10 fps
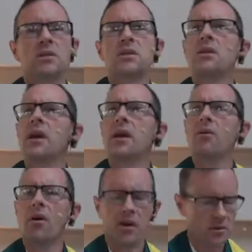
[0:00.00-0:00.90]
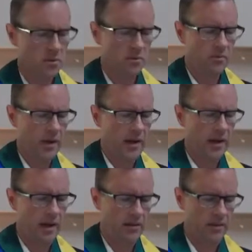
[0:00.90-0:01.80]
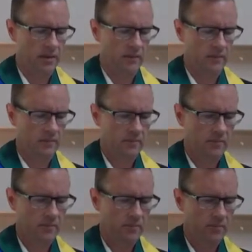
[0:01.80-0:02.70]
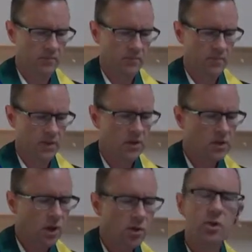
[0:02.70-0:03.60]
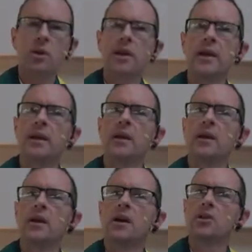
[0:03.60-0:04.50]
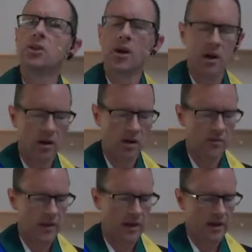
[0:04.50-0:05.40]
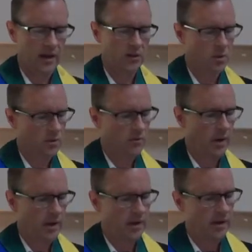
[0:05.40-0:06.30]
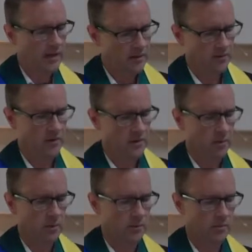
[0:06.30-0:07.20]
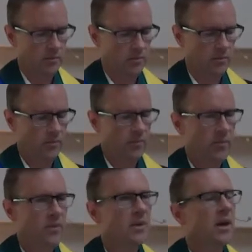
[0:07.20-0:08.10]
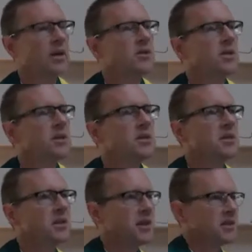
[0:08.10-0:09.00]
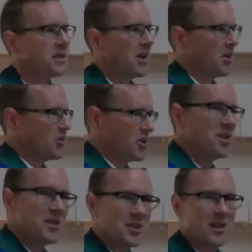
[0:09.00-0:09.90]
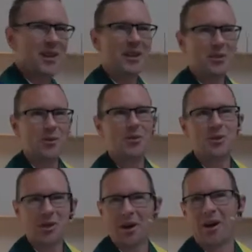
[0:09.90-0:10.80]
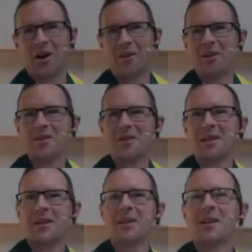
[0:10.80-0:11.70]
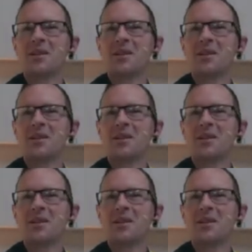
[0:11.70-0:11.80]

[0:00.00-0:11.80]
to their eyes would have been nothing. Socially, a child of that age would have been invisible. And Jesus says, this little child, this little